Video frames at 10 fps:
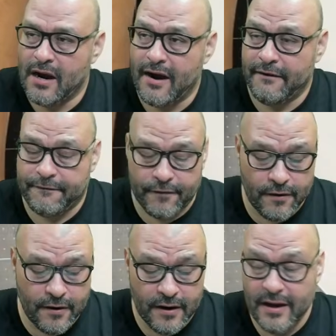All right,
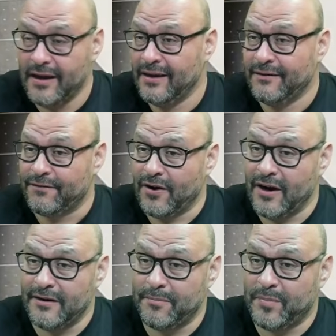for
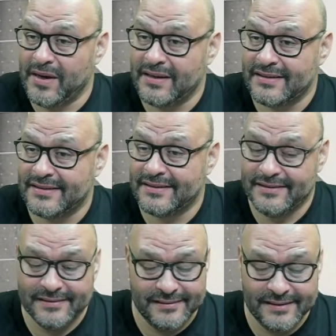$100,
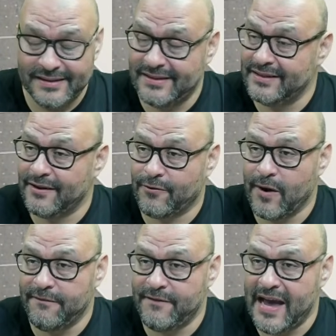this is a
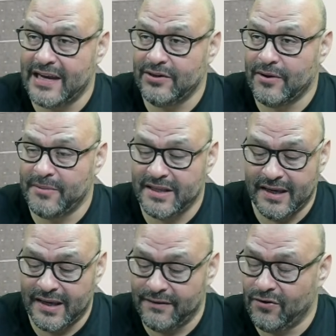great value. I mean, they
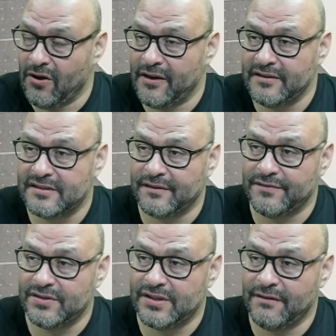give you all the stuff
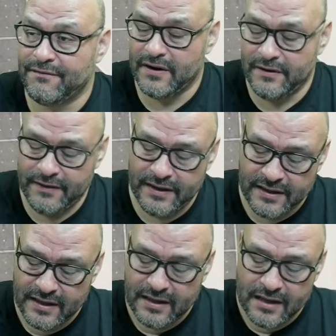you see in of it.
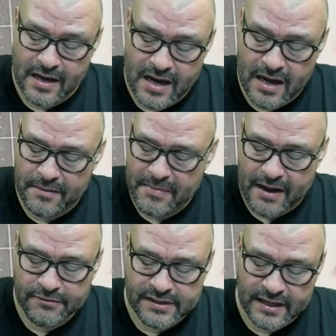I
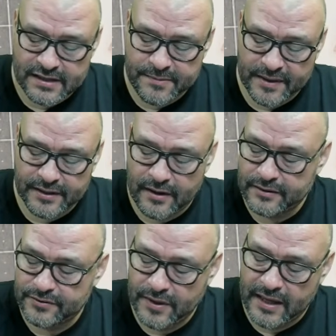wasn't expecting all
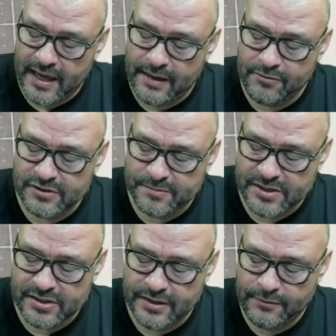3 cables,
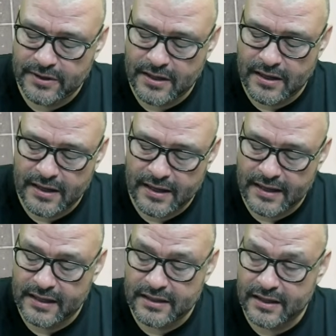especially with
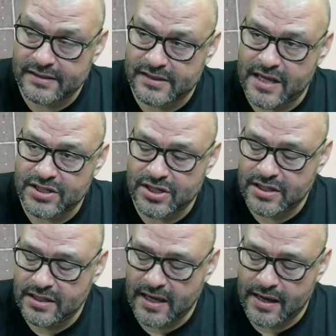the
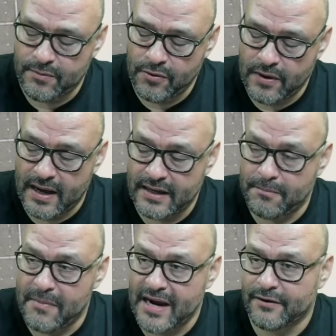extension cable and the
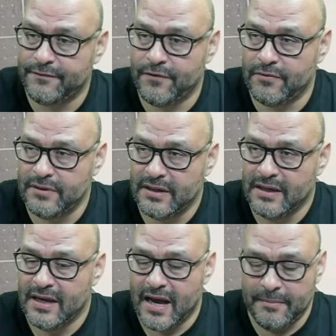microphone.
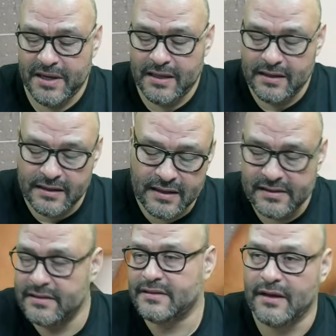I mean, this
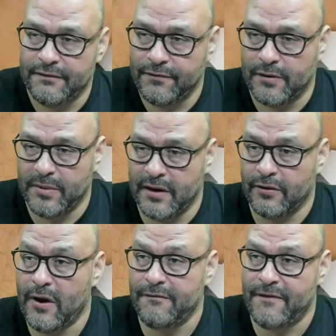itself would have been a
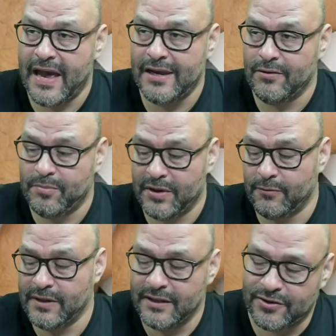great value, but
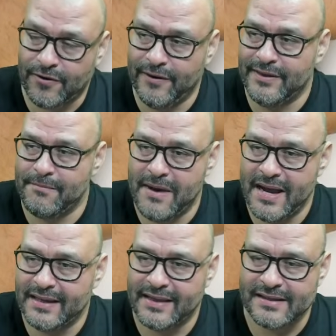when they threw in the
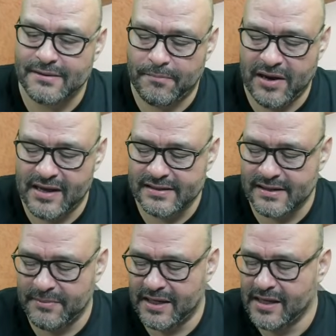mic, that's a plus. I
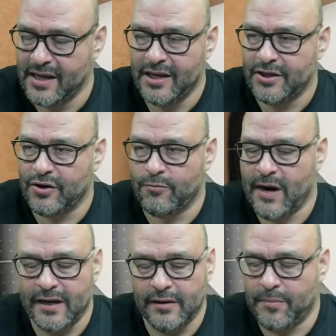mean, you're
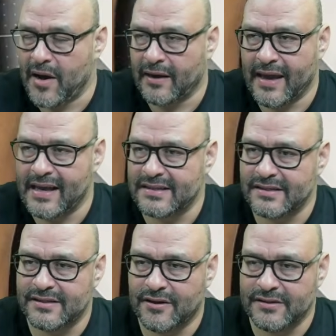ready to podcast and
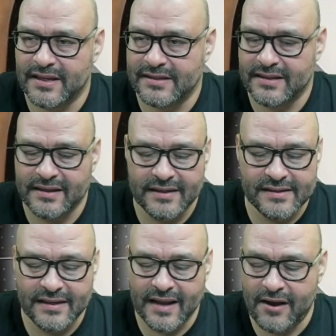start testing these,
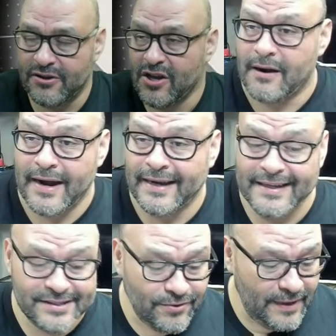you know. right,
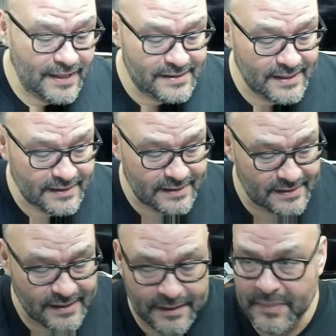let's go ahead and set
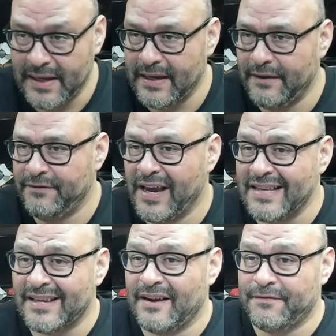this up. And if you
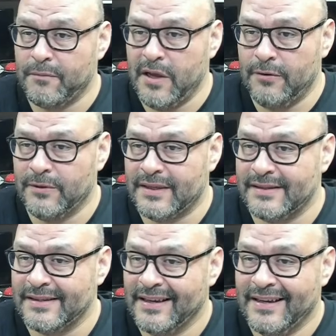guys are not familiar with
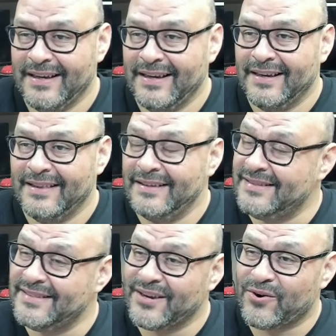this, this
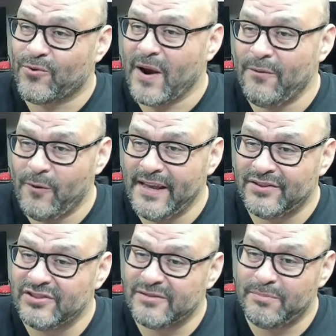is a great way
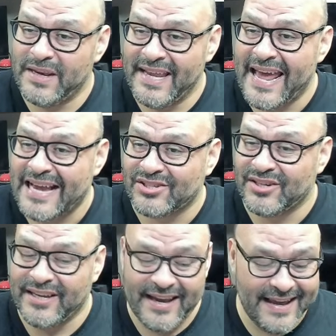to split
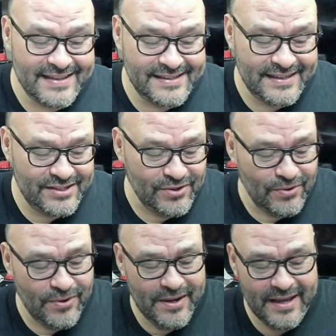actually headsets.
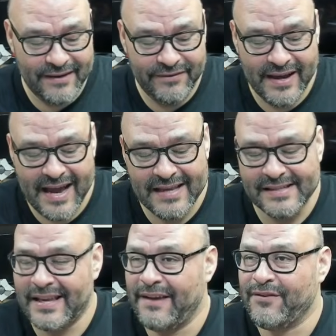So if you
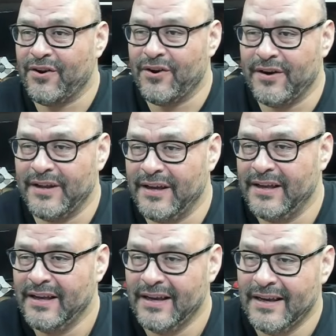guys ever heard of
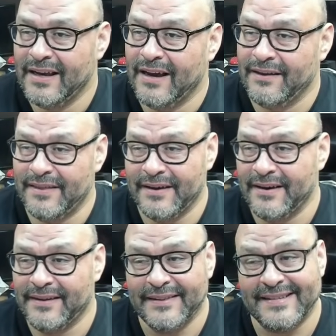
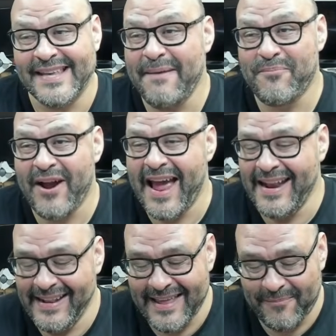the same
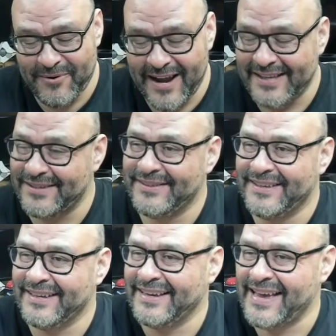brand that brought you
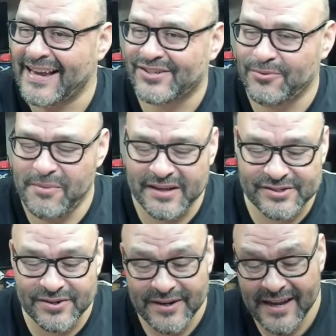the actual
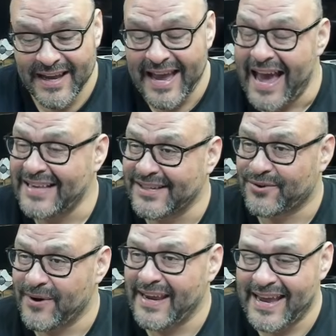mixer has a
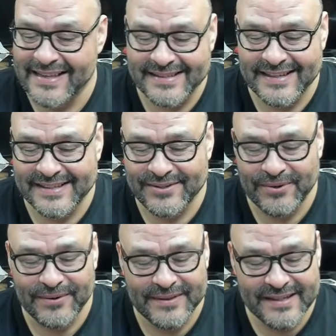great headset.
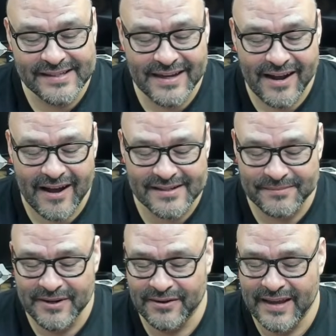So this is an
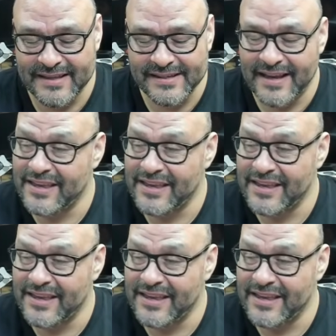awesome little headset,